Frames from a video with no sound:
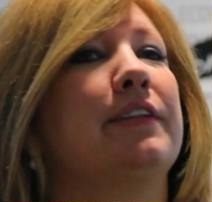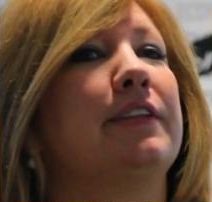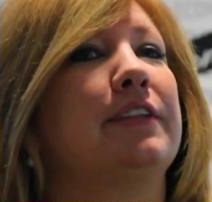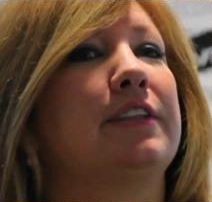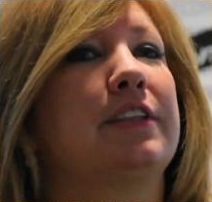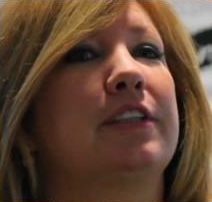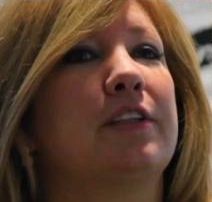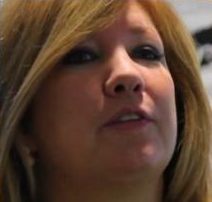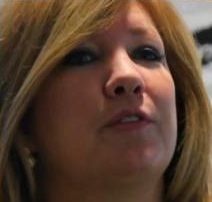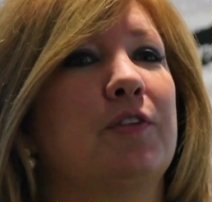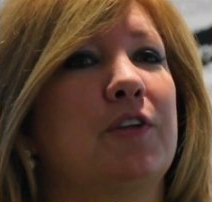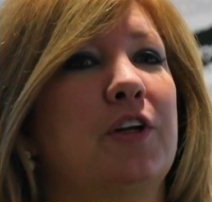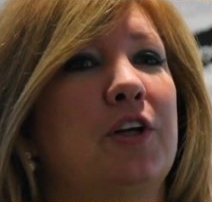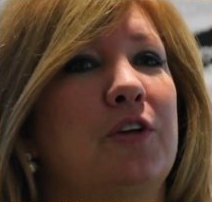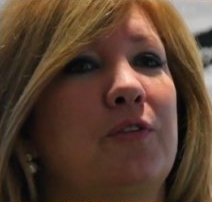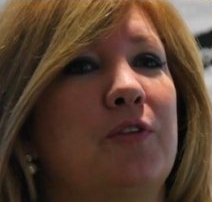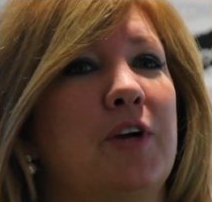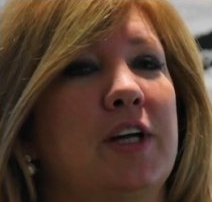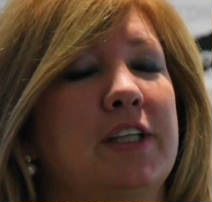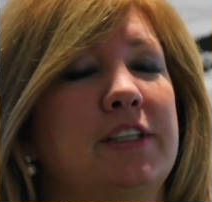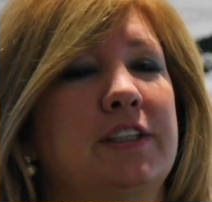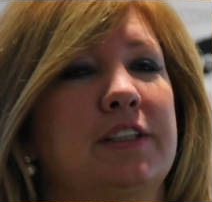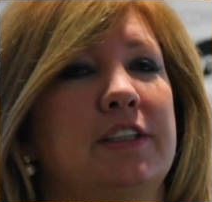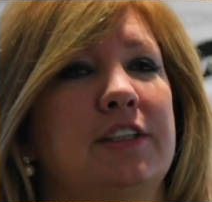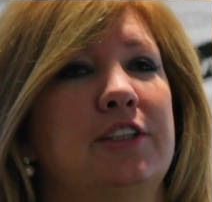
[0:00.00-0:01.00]
Civil
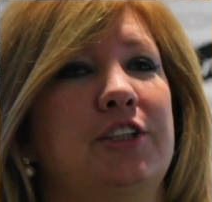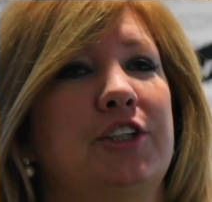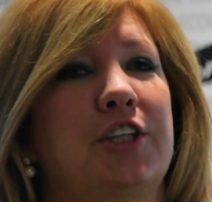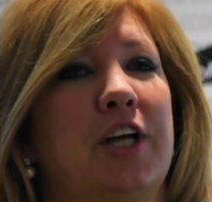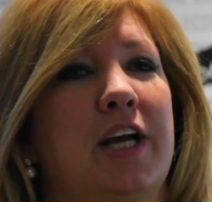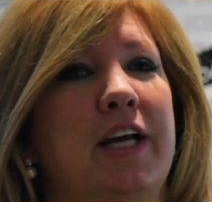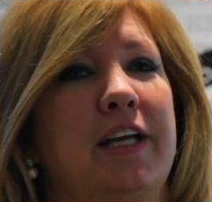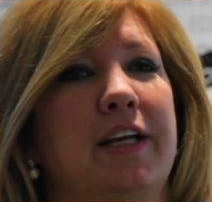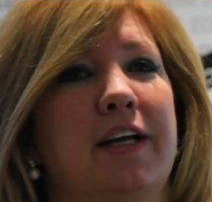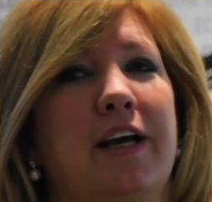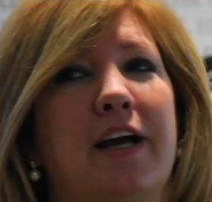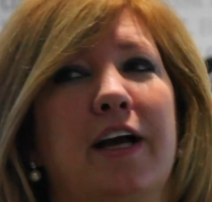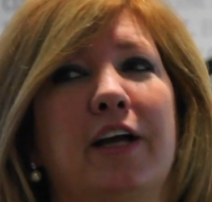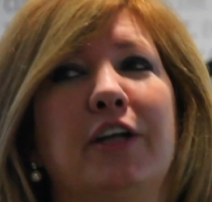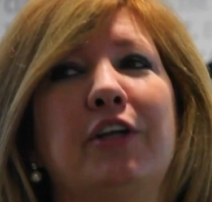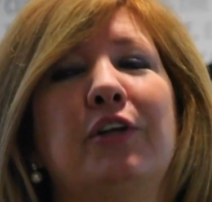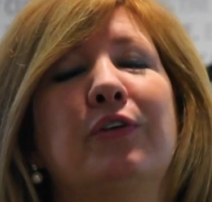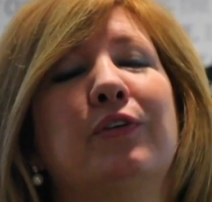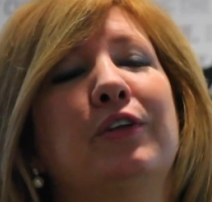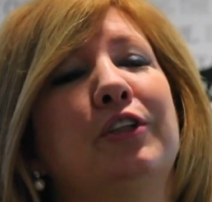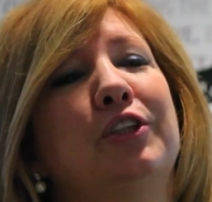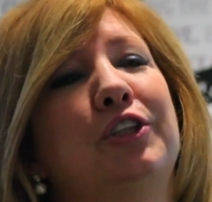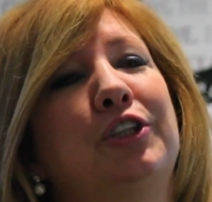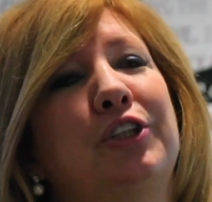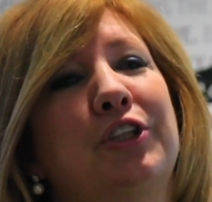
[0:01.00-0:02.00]
unrest in China, how do
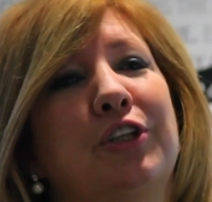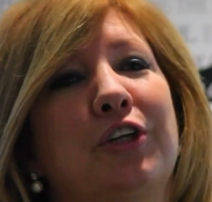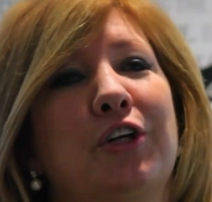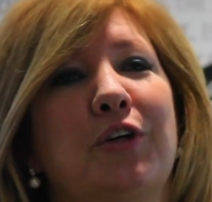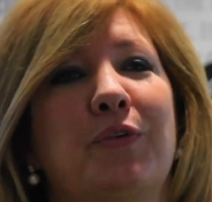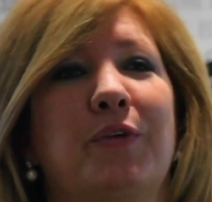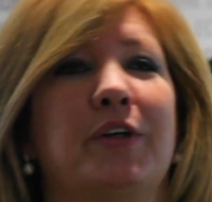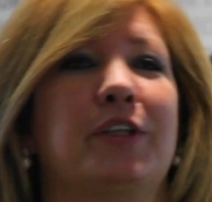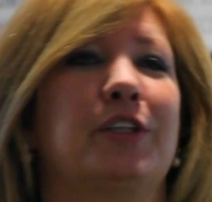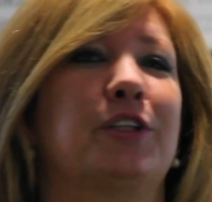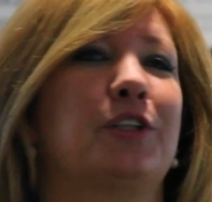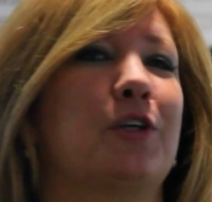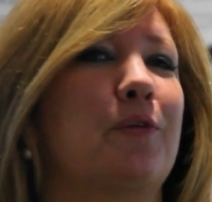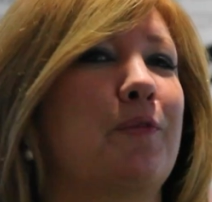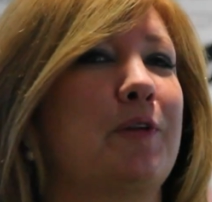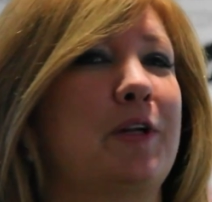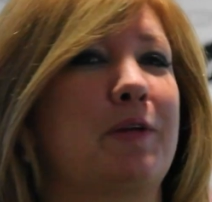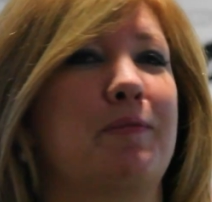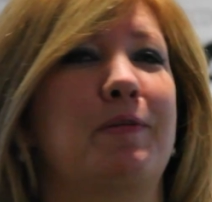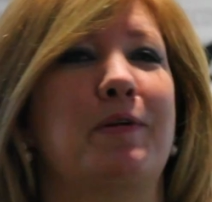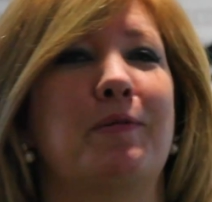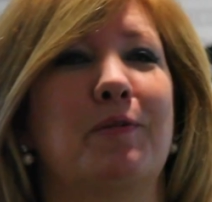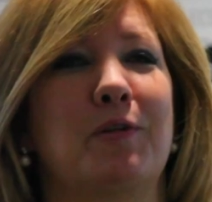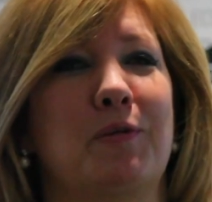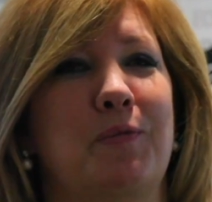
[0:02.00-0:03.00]
you insure when so many
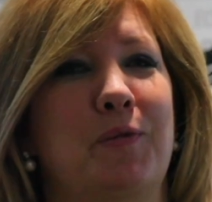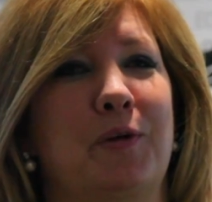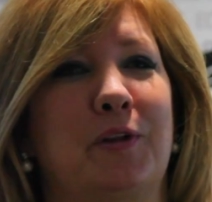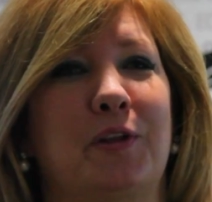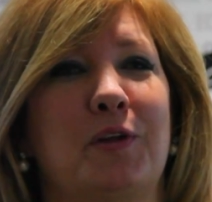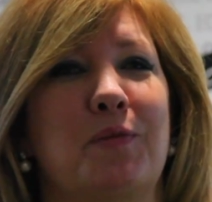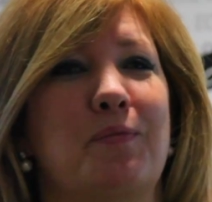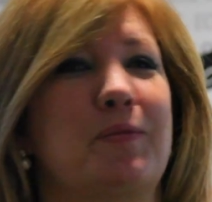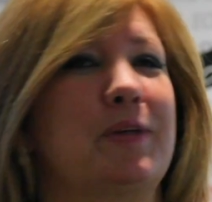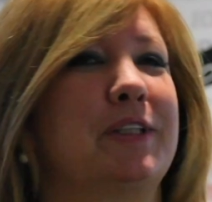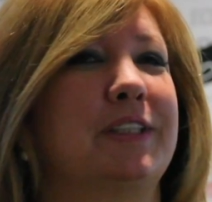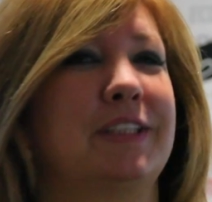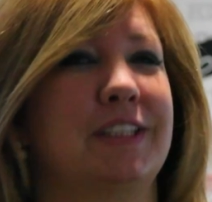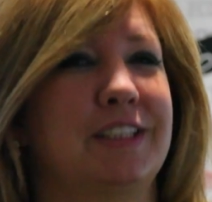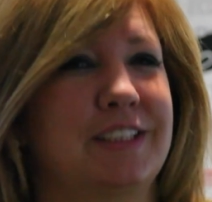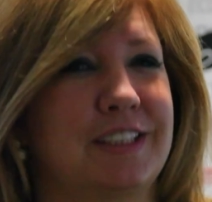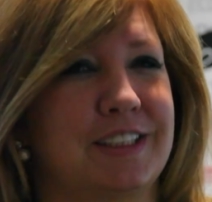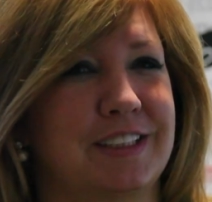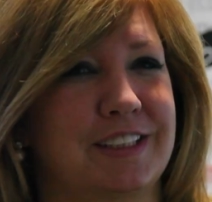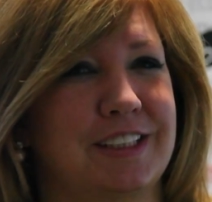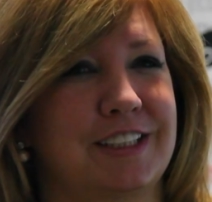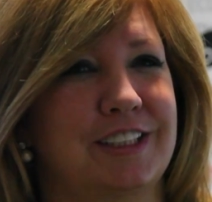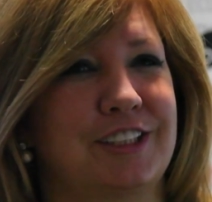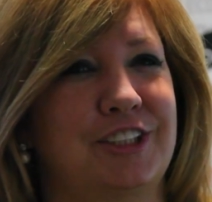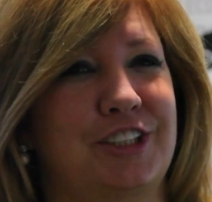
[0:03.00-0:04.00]
people have put their
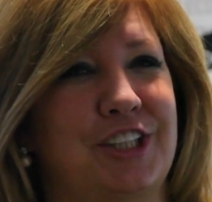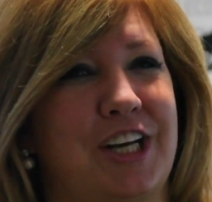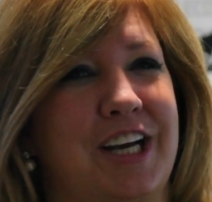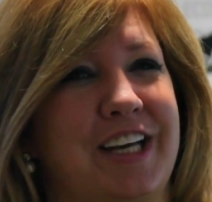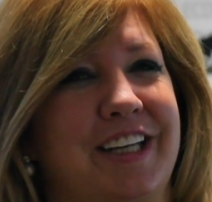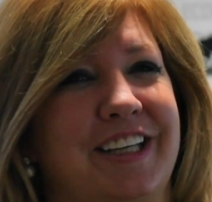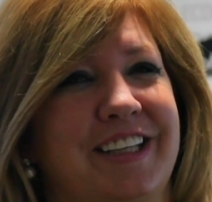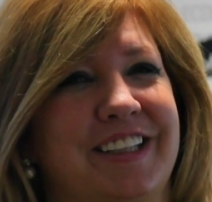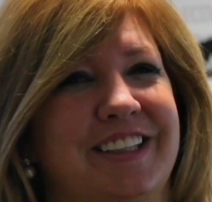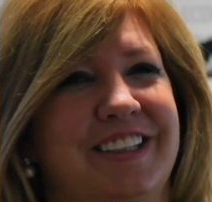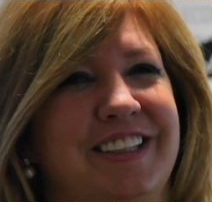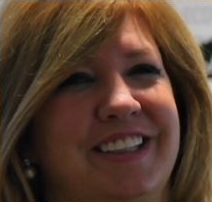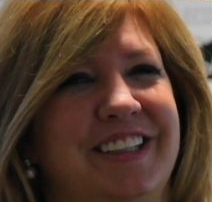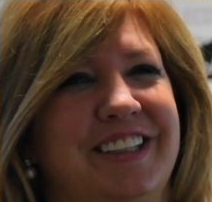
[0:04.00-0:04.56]
businesses in China?